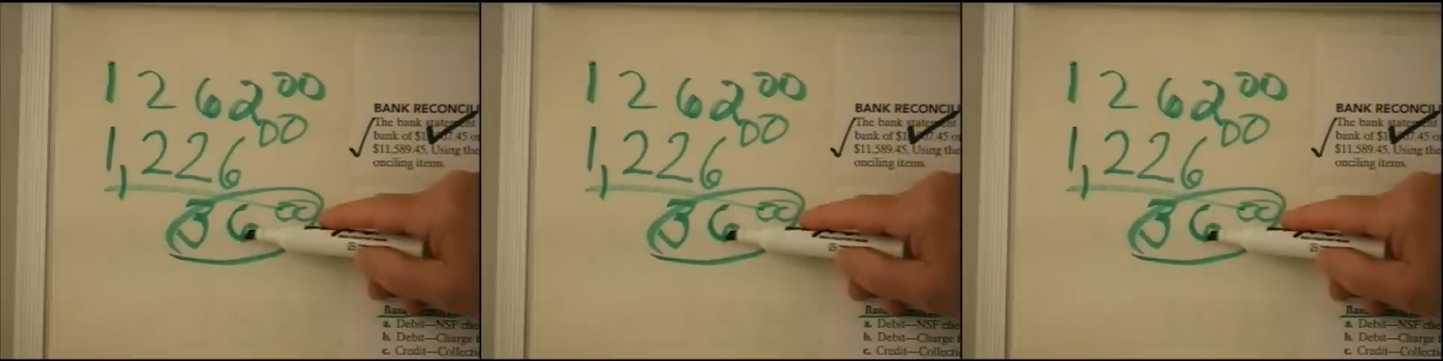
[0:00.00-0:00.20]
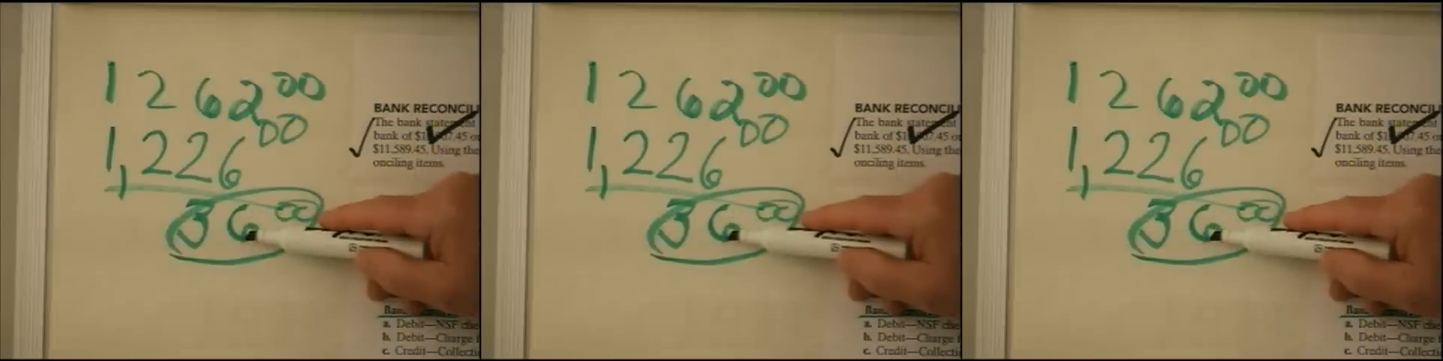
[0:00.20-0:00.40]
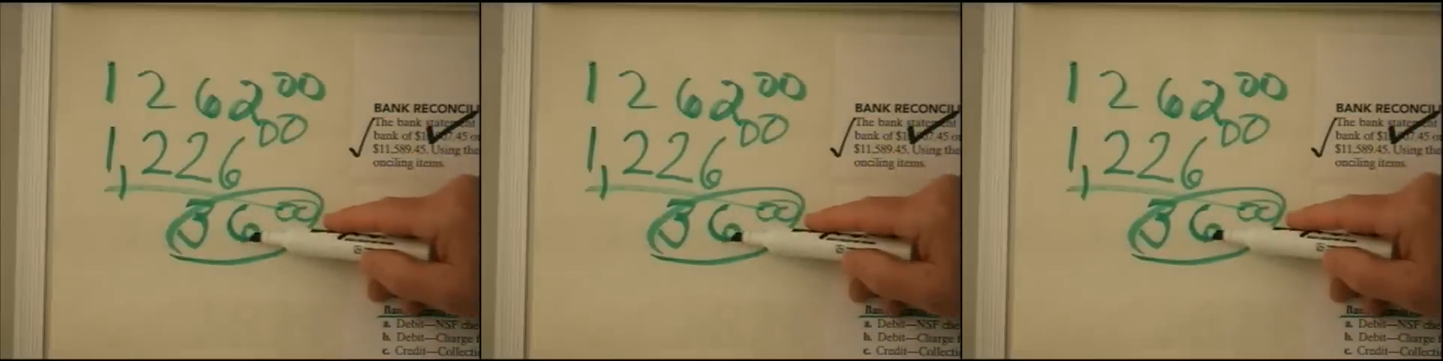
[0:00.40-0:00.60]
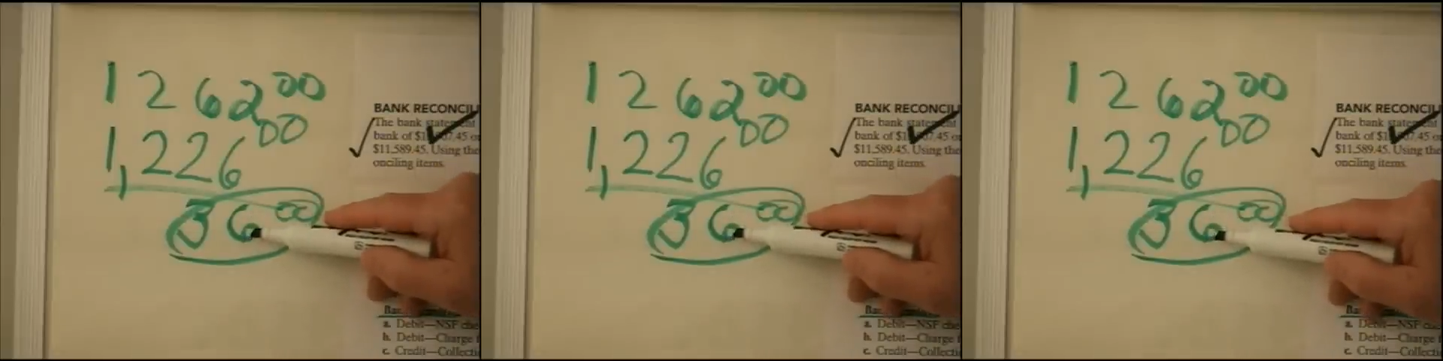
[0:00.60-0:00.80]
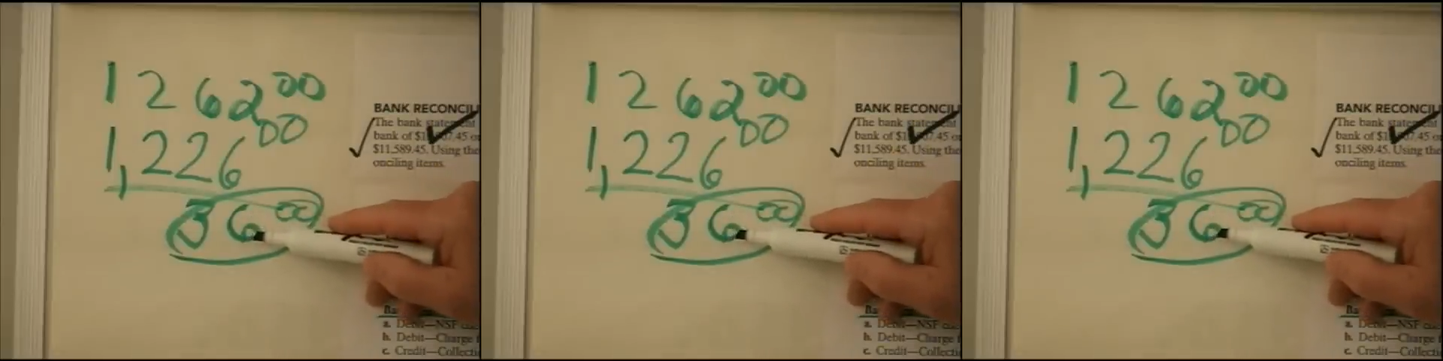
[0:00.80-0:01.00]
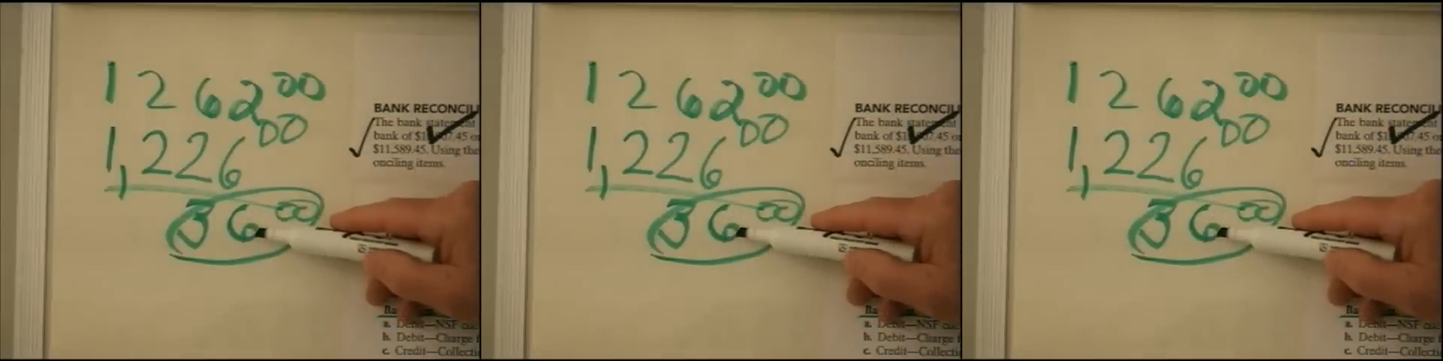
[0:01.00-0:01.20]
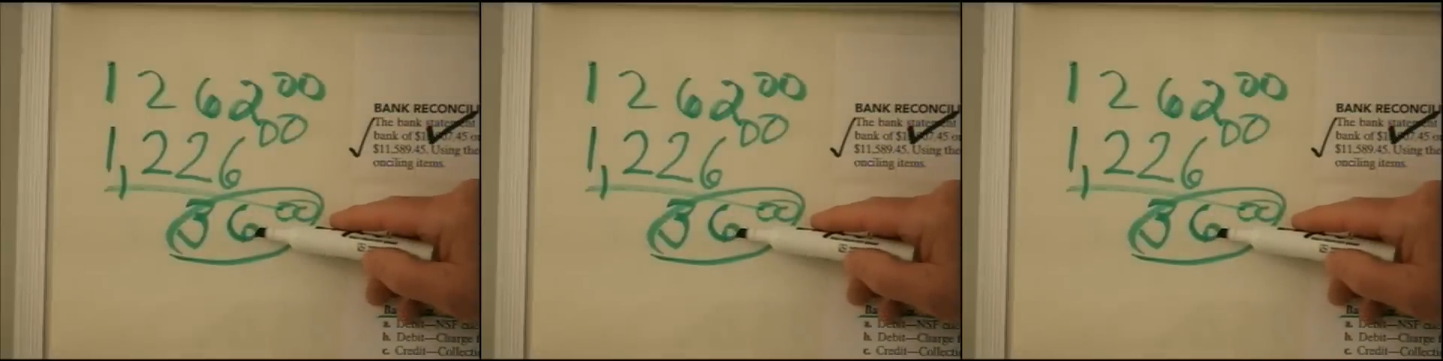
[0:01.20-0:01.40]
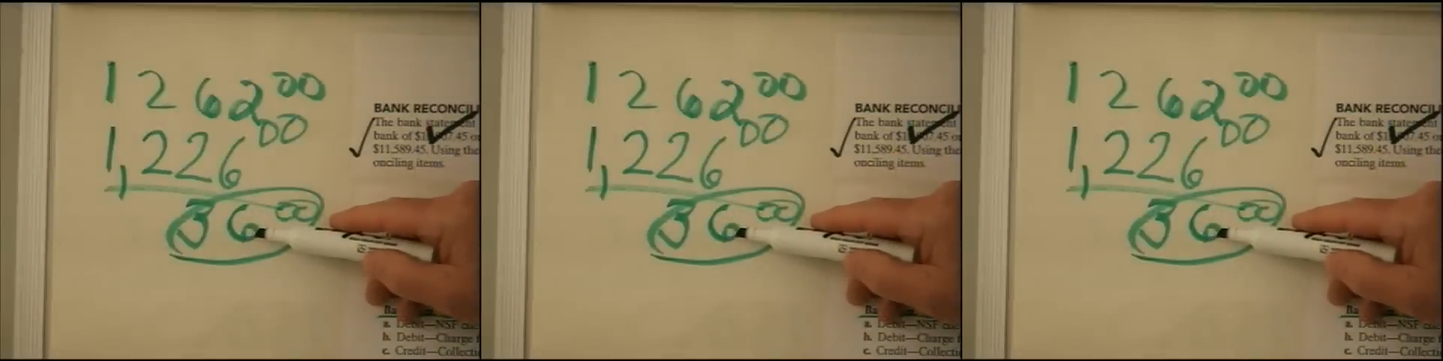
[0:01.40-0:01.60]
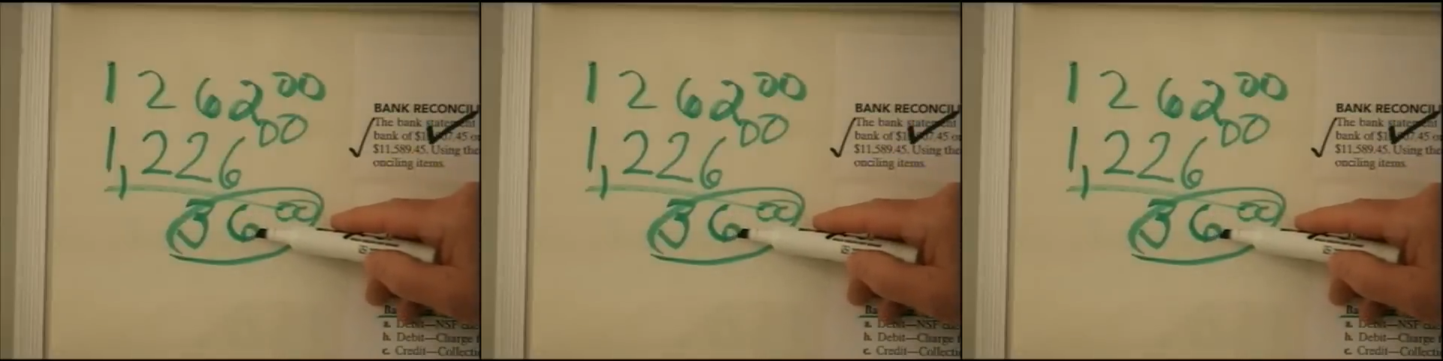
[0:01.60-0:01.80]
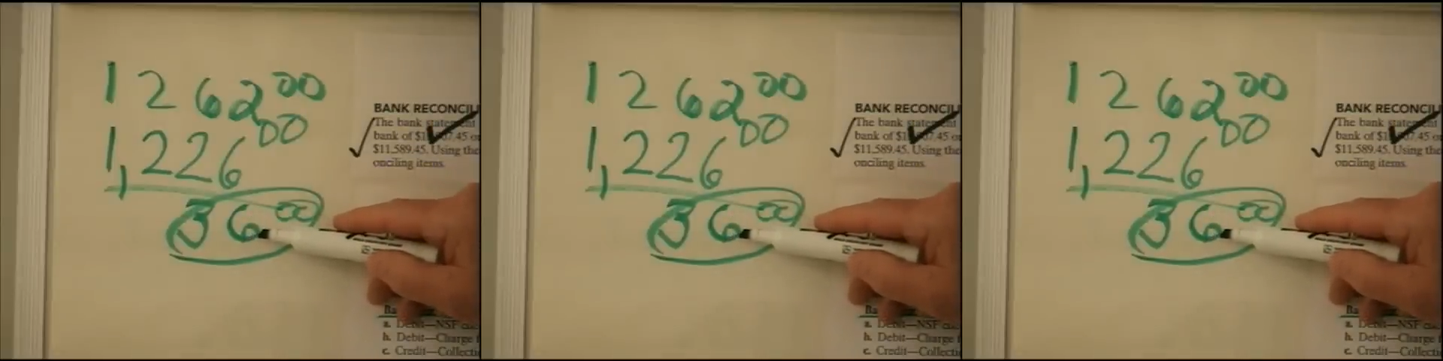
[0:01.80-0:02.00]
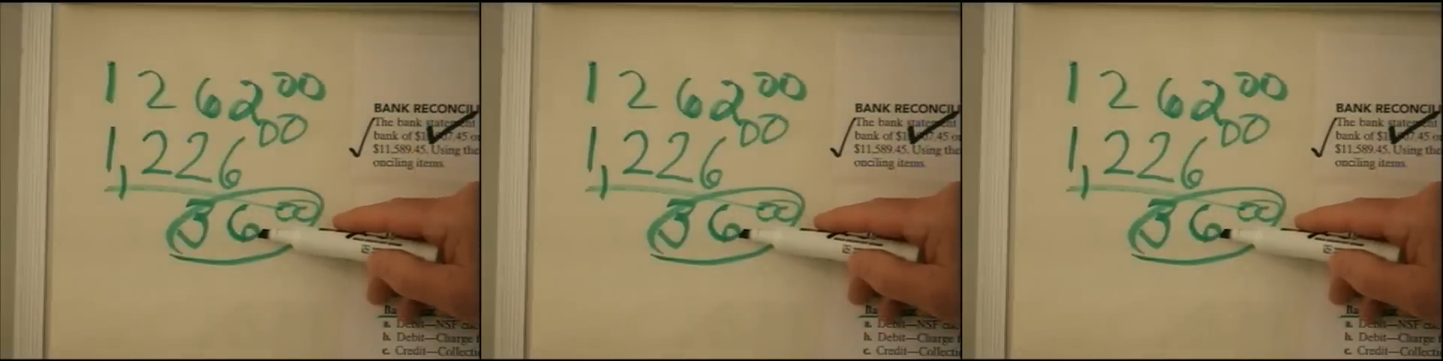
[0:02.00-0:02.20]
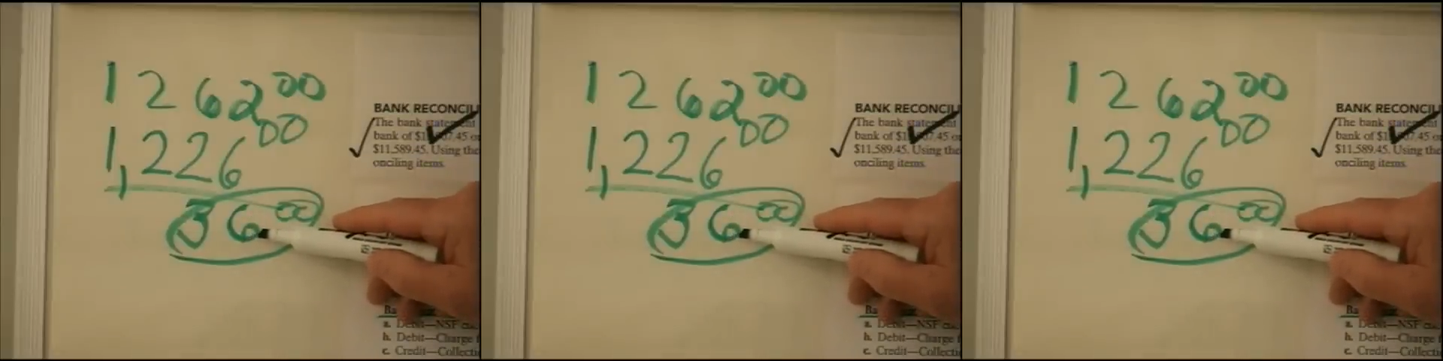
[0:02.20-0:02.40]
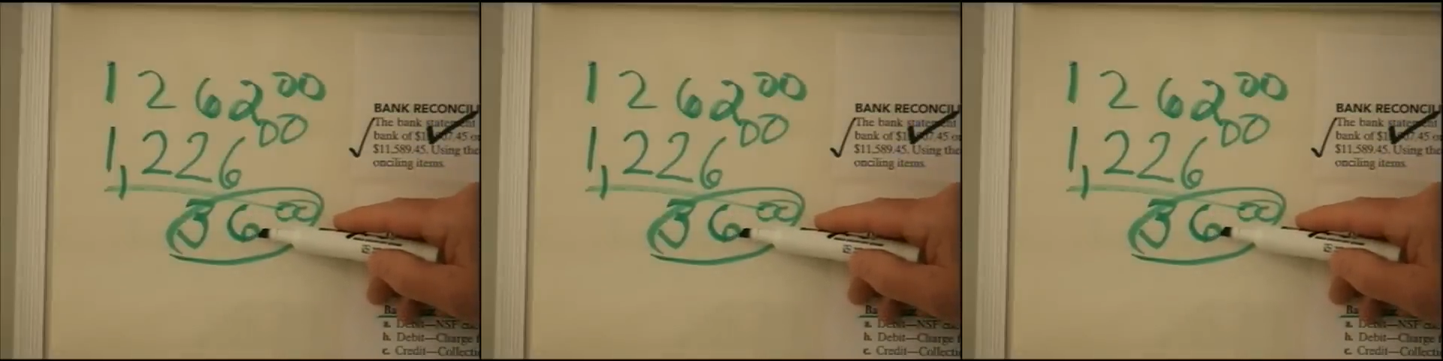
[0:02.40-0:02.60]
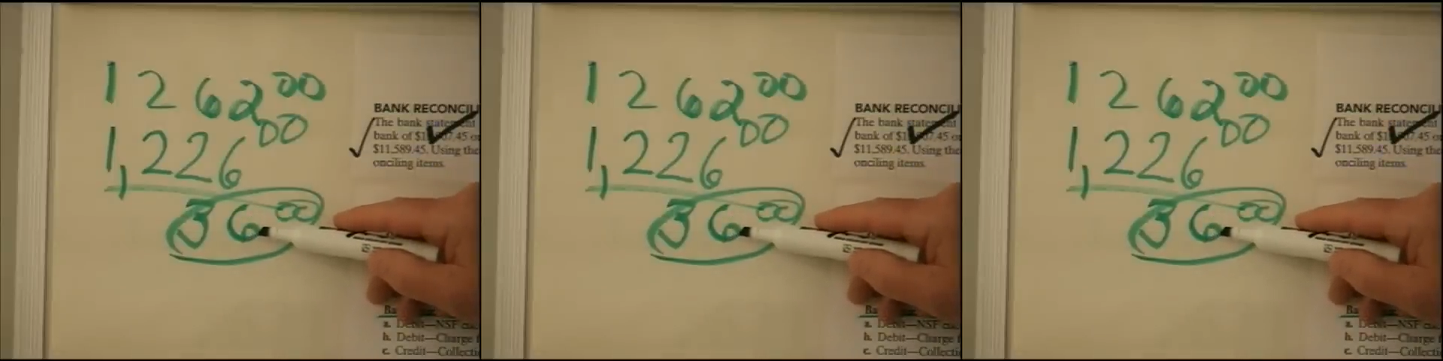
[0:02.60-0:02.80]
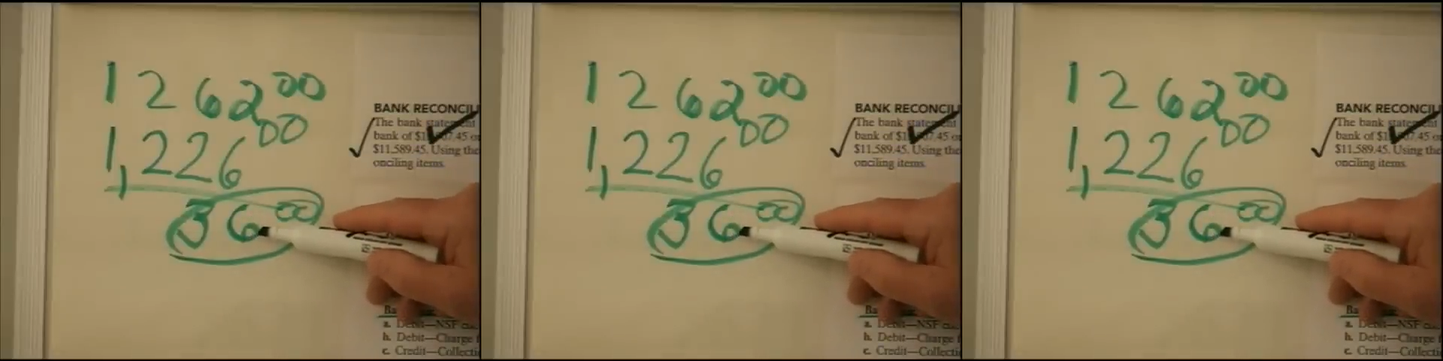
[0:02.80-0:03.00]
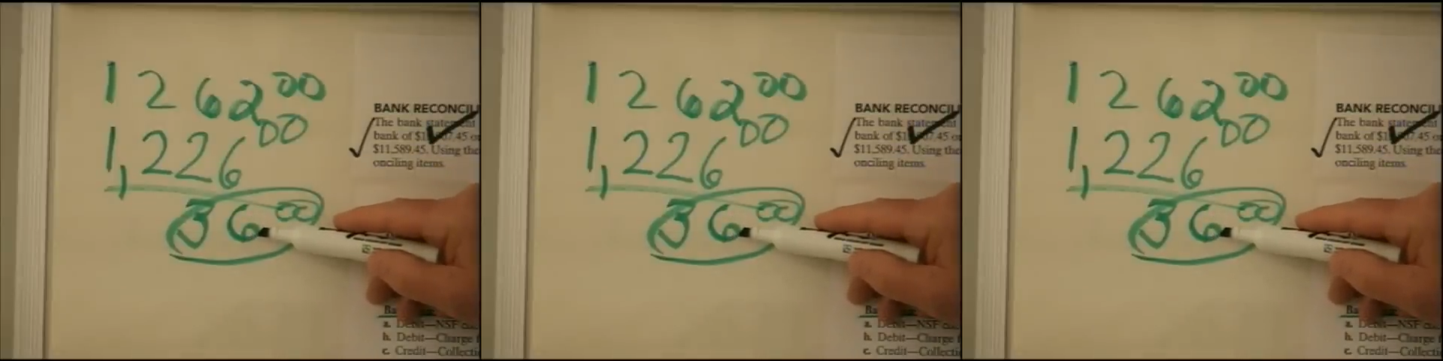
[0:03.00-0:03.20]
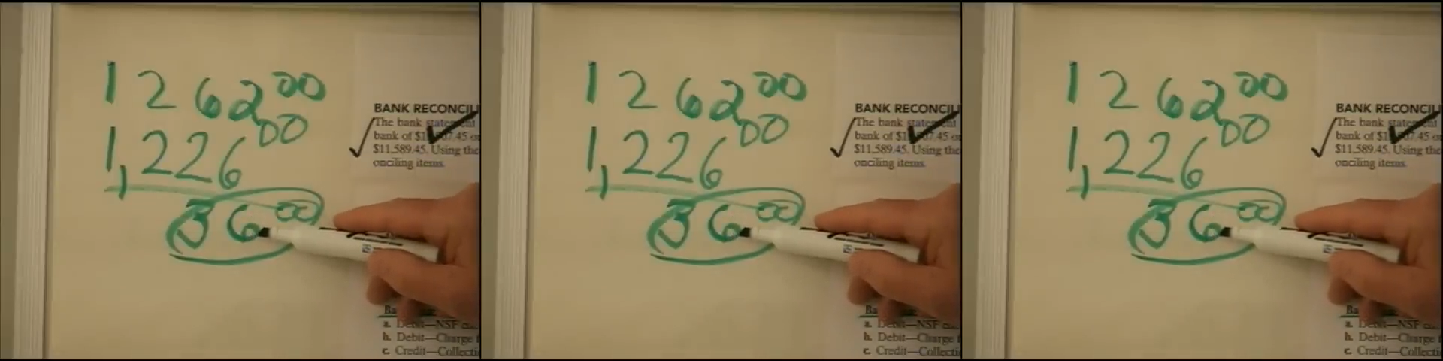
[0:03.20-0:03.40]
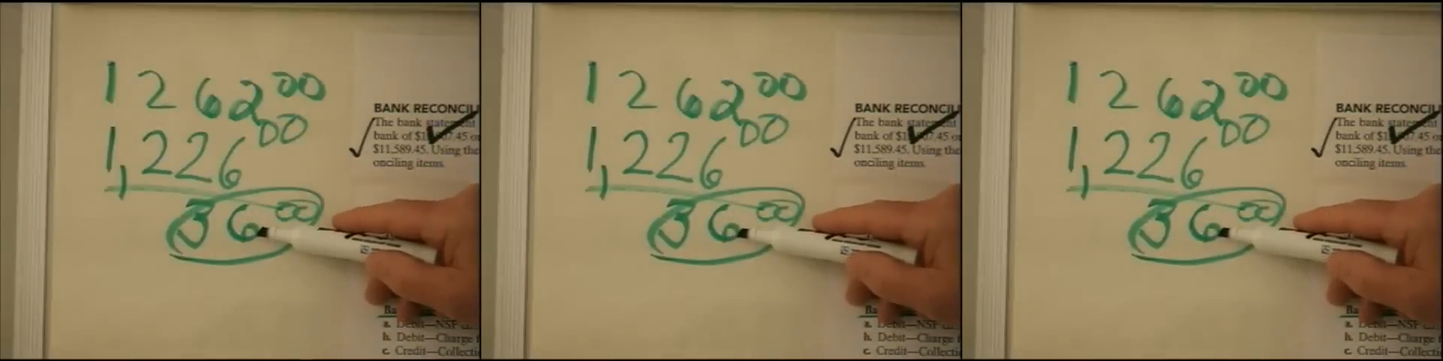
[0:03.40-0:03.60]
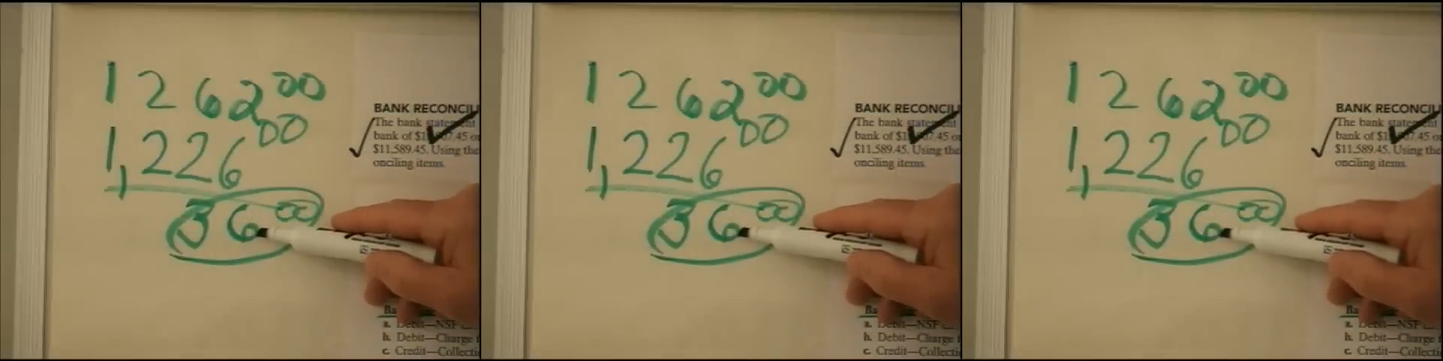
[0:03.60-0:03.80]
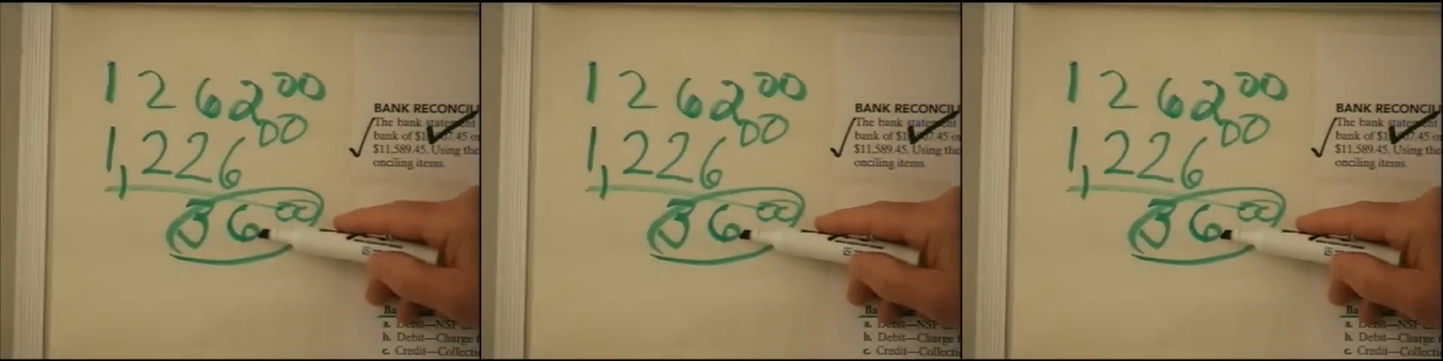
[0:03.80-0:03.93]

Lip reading: [unreadable: no face in view]